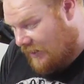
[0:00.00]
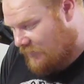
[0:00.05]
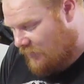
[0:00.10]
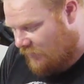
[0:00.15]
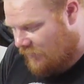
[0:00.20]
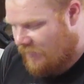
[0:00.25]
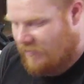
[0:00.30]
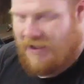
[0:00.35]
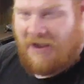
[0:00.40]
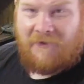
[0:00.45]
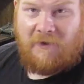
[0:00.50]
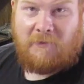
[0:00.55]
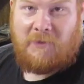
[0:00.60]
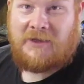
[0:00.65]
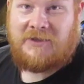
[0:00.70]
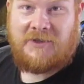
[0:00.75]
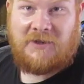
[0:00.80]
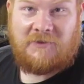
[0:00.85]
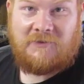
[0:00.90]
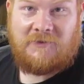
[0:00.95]
and you have a
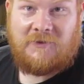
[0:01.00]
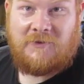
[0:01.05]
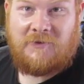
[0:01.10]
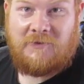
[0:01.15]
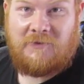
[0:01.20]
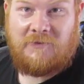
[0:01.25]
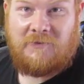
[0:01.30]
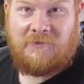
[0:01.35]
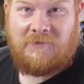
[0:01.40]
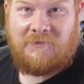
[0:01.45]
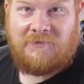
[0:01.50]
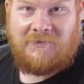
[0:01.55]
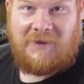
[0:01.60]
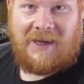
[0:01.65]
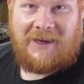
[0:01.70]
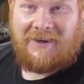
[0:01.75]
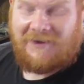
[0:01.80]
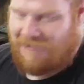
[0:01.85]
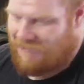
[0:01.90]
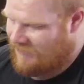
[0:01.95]
bunch of
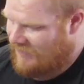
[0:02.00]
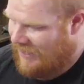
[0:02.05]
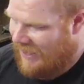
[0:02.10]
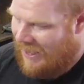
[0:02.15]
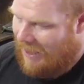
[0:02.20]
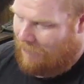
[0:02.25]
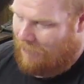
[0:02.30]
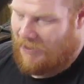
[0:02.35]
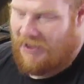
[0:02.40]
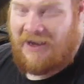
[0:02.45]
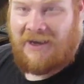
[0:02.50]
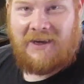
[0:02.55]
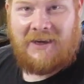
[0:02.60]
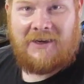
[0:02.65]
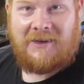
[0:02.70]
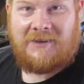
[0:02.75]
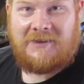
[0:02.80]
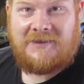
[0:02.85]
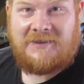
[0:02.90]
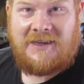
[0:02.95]
like gapping
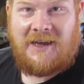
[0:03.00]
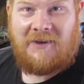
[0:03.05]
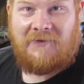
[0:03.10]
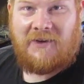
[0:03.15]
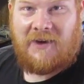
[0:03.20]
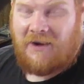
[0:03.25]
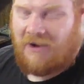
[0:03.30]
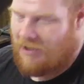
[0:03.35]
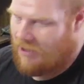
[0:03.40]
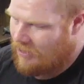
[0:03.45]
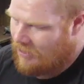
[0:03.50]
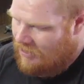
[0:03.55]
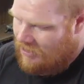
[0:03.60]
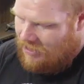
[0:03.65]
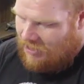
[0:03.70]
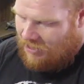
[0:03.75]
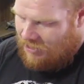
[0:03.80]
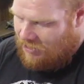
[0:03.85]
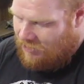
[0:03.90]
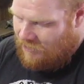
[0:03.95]
and stuff here,
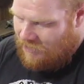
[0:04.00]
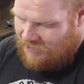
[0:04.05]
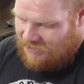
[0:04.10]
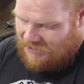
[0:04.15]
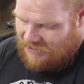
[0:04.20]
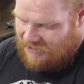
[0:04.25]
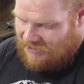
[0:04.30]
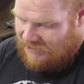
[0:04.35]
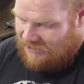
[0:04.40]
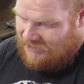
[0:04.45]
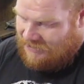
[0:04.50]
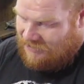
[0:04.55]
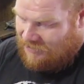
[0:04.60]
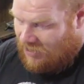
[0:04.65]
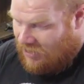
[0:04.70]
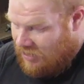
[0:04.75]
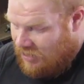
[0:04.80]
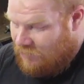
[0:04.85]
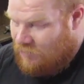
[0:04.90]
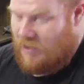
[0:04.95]
you can just like
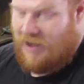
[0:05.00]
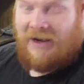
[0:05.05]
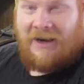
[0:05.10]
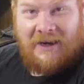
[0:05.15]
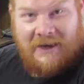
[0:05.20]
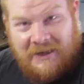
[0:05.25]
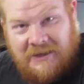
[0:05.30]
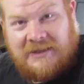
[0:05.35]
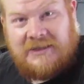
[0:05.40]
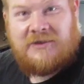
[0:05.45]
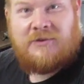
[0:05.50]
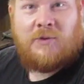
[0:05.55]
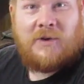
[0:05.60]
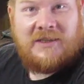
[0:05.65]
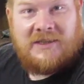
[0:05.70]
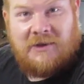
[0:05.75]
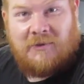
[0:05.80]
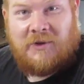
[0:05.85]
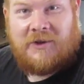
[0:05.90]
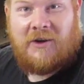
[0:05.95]
start on one end and just
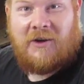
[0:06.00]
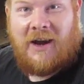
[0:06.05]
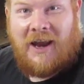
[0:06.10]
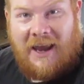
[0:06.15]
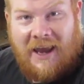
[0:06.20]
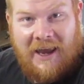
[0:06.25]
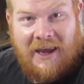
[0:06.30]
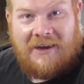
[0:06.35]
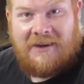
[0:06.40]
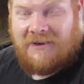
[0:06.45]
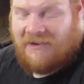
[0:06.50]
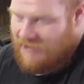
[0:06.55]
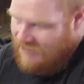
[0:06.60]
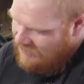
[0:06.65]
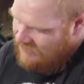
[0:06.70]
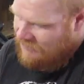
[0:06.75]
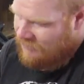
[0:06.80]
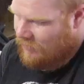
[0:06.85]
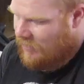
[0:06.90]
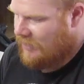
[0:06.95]
twist it with your hand
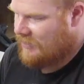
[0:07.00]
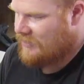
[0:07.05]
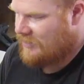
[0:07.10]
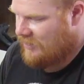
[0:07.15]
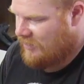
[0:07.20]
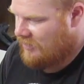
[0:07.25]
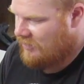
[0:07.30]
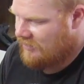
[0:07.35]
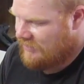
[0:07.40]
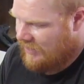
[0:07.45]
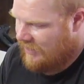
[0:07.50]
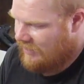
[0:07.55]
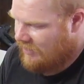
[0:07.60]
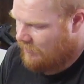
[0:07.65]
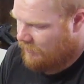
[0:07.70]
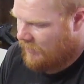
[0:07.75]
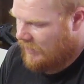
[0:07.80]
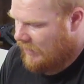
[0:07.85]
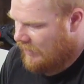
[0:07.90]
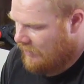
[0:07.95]
this direction, and it'll tighten
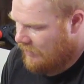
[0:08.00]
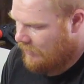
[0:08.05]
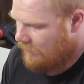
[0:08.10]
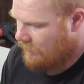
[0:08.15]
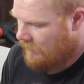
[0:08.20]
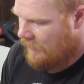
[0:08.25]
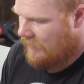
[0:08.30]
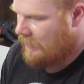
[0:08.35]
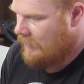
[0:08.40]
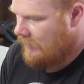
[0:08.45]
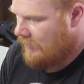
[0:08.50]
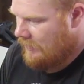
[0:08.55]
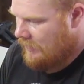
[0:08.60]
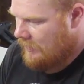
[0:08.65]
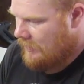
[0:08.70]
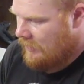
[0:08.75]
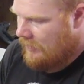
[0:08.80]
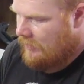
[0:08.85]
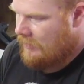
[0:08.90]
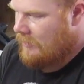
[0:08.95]
it back up.
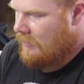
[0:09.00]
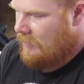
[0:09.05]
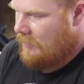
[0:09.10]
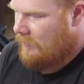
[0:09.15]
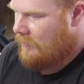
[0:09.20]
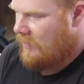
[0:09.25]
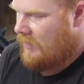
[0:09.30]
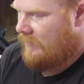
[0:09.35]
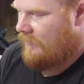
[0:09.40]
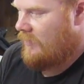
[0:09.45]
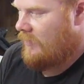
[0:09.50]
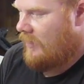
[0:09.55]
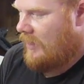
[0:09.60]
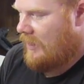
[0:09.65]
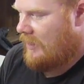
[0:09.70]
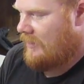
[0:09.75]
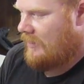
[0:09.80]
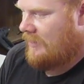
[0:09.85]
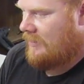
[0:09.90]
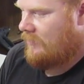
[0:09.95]
But if you
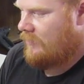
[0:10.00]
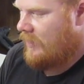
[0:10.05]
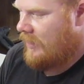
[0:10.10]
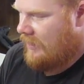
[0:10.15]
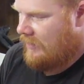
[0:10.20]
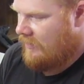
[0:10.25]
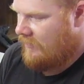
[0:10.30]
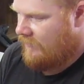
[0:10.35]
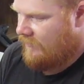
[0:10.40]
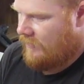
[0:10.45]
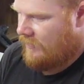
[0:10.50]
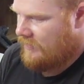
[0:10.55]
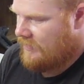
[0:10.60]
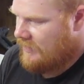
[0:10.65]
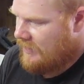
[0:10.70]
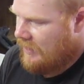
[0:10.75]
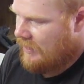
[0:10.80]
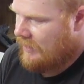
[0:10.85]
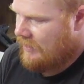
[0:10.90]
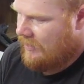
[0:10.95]
get this right the first
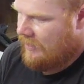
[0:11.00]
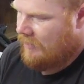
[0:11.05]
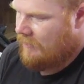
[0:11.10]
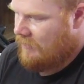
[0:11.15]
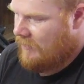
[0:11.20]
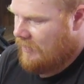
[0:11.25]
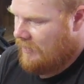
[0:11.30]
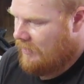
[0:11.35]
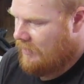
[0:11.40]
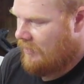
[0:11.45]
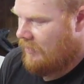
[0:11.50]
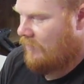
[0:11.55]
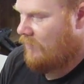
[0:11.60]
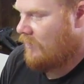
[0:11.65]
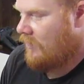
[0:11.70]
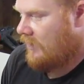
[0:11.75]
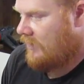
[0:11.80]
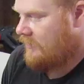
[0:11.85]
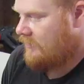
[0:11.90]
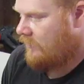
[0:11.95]
time, it
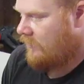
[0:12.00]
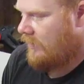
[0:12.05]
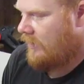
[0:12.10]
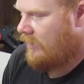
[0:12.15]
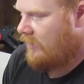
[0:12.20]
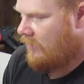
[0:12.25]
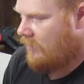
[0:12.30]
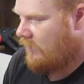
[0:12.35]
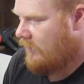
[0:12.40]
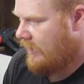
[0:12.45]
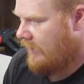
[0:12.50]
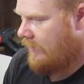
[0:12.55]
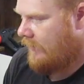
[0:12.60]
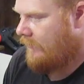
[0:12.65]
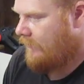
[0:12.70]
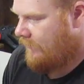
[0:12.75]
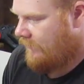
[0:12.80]
works real well.